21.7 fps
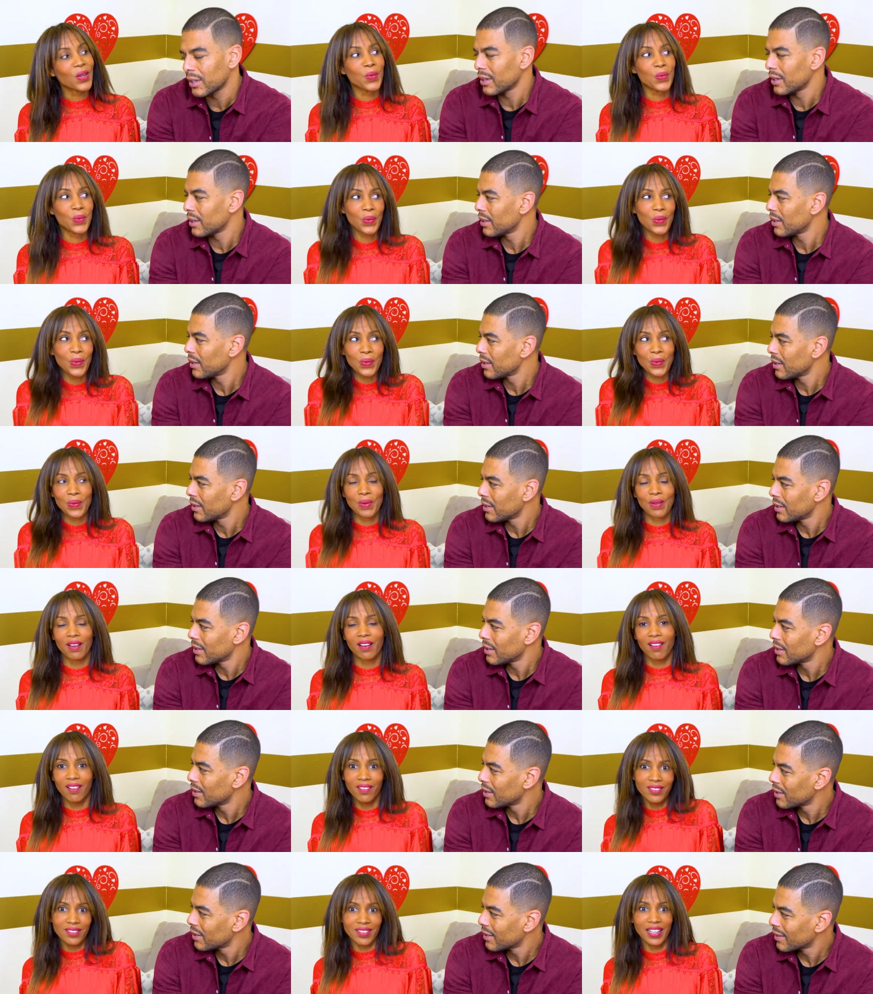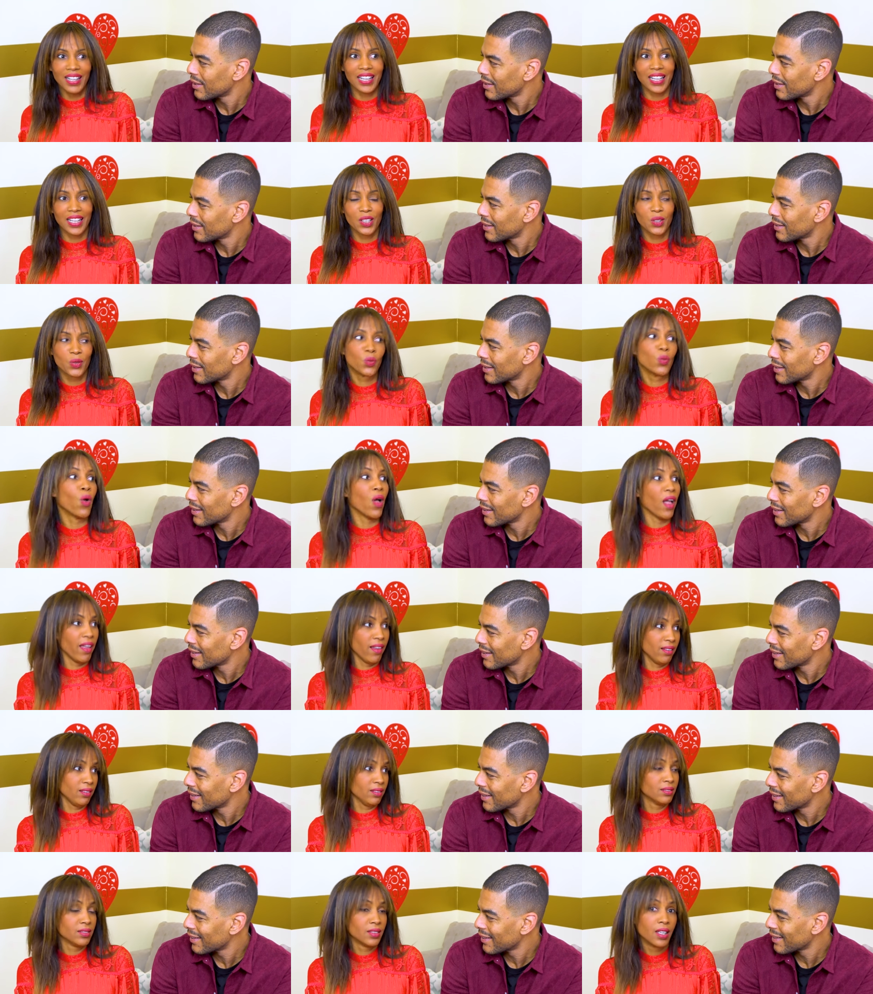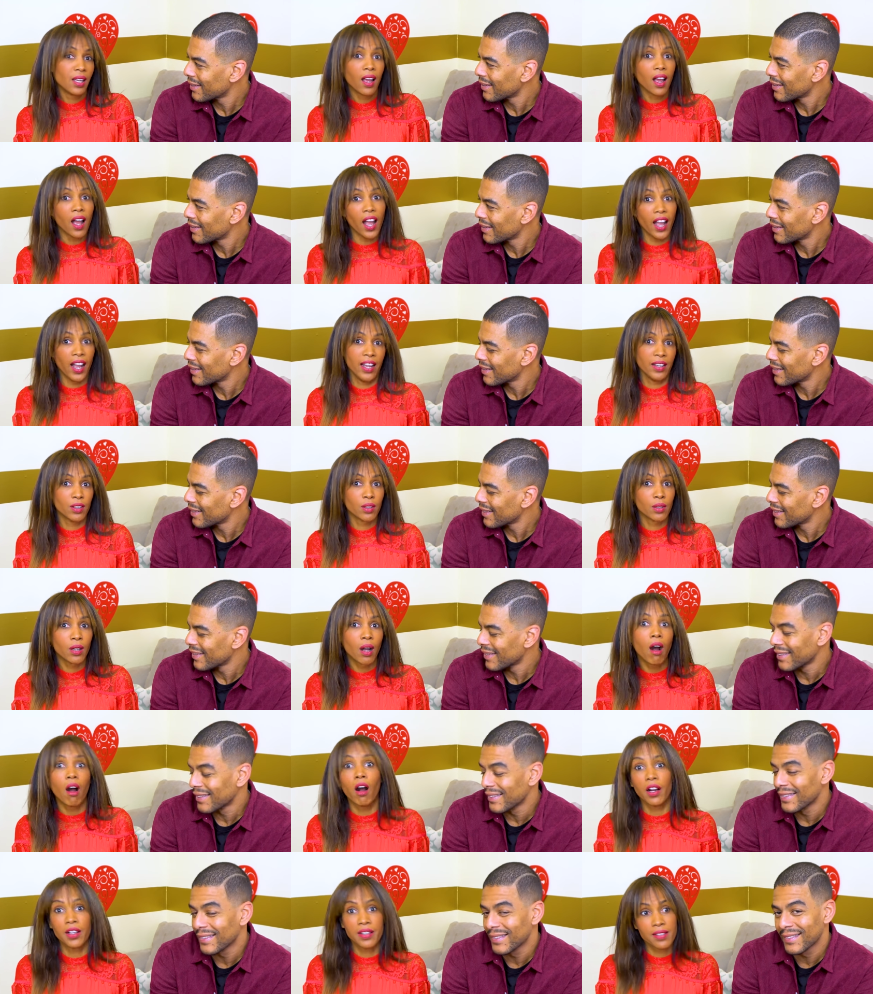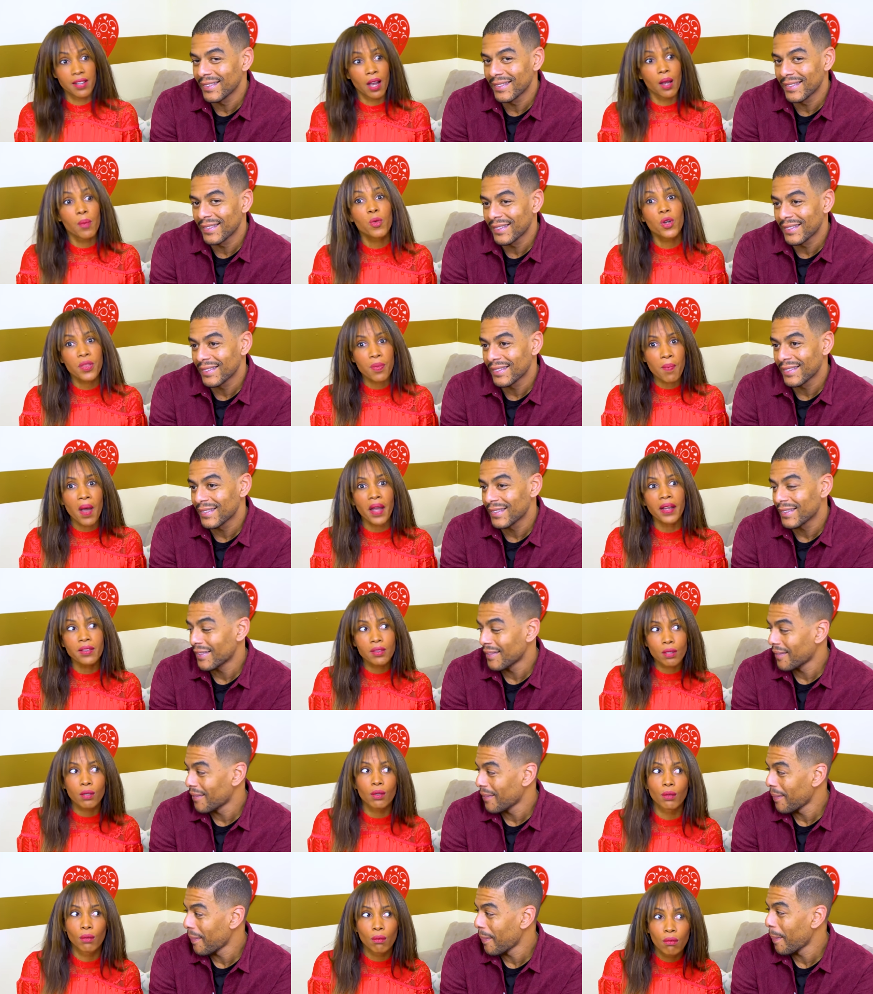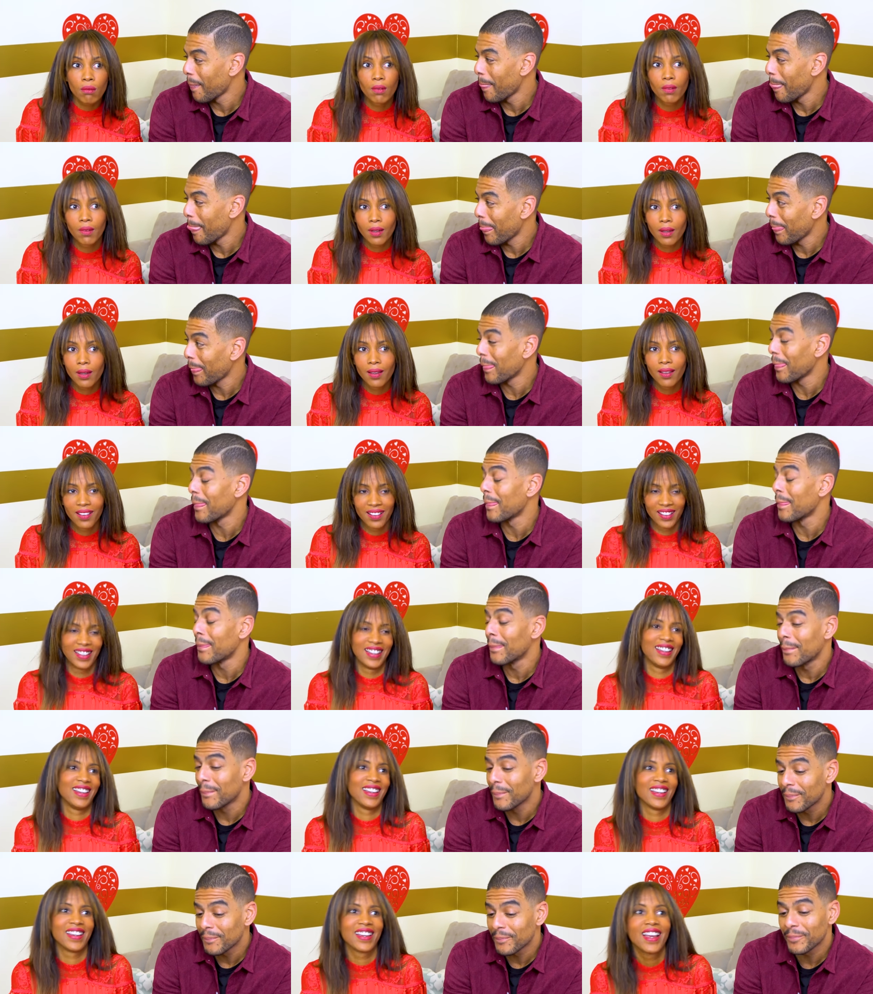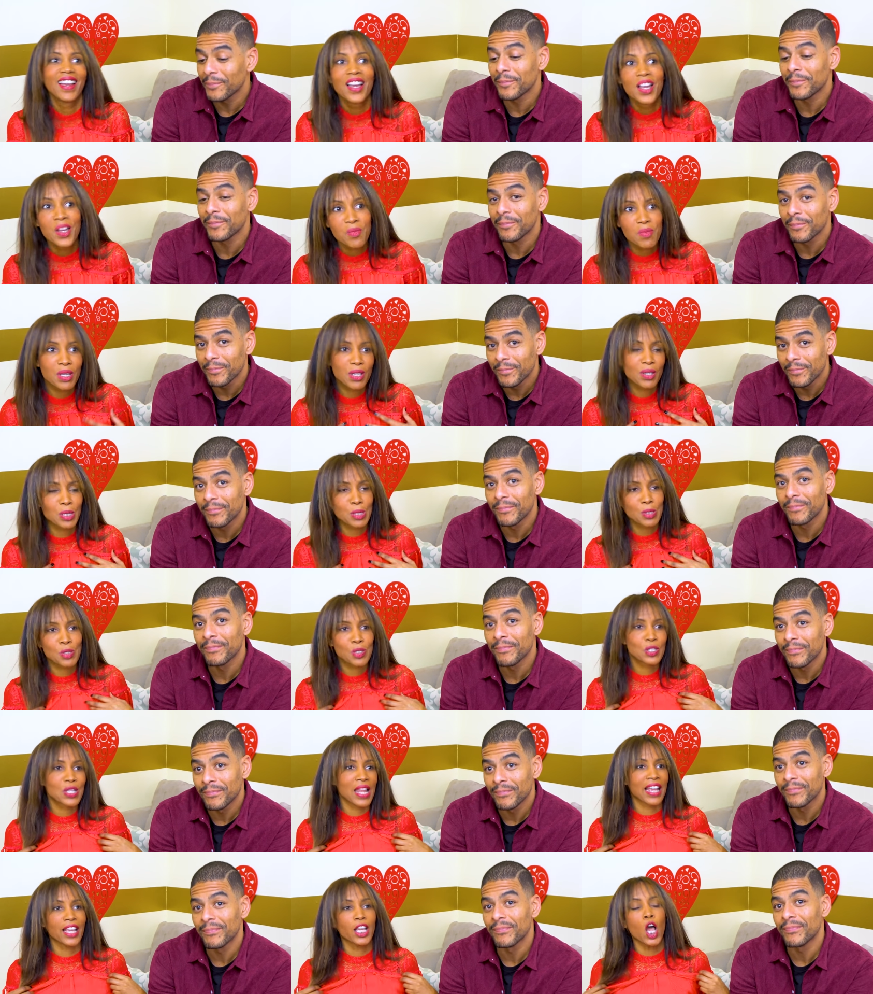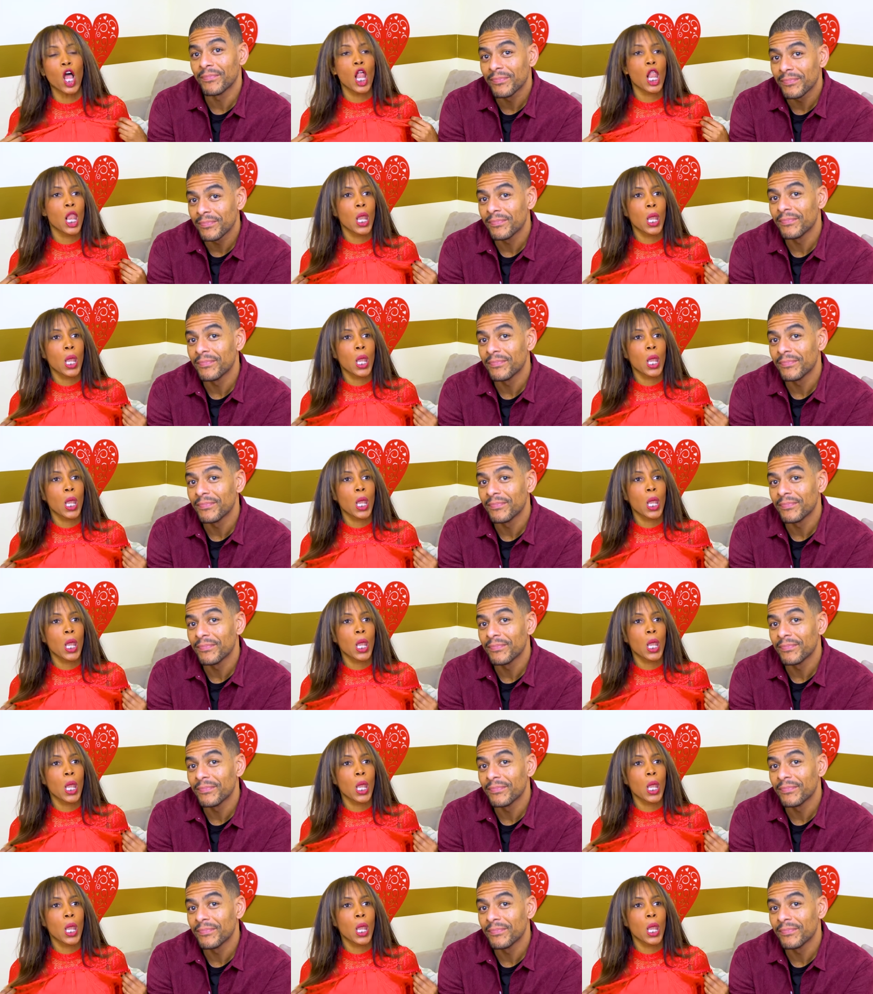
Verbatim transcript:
Speaker 1: Ooh, alright. Well, I had a hard time with mine too. Because it was like a